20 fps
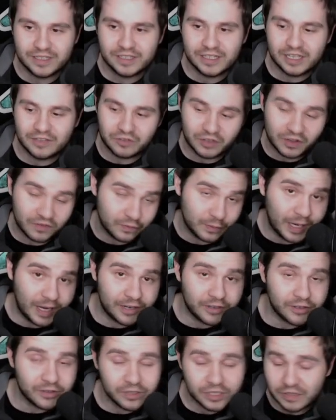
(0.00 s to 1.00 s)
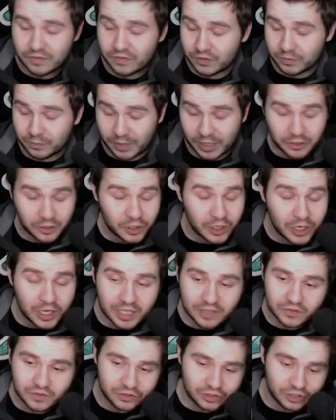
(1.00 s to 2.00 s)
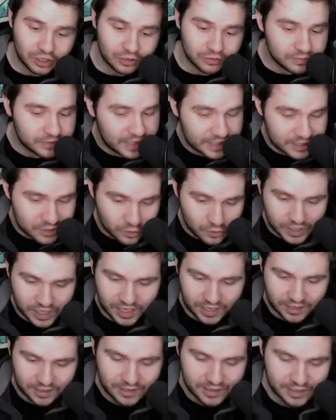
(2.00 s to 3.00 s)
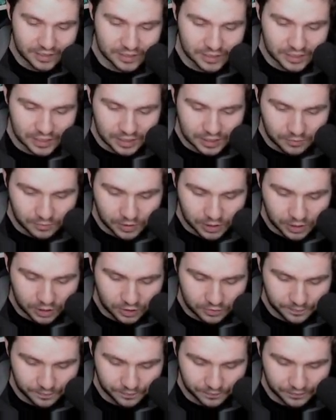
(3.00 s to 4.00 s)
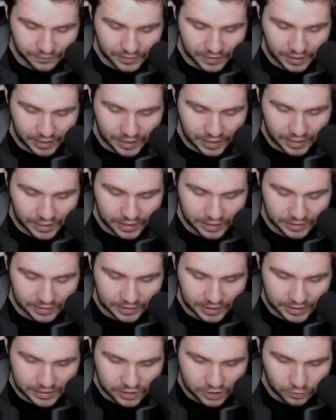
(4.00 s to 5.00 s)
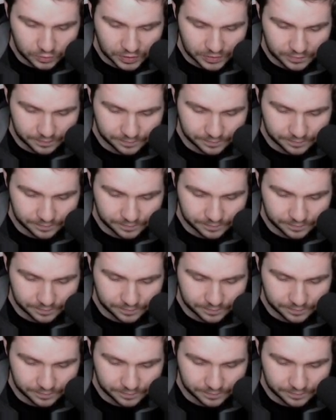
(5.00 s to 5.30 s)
If you have them higher, even better. If you don't, that's okay. So then here we go, and let's do it.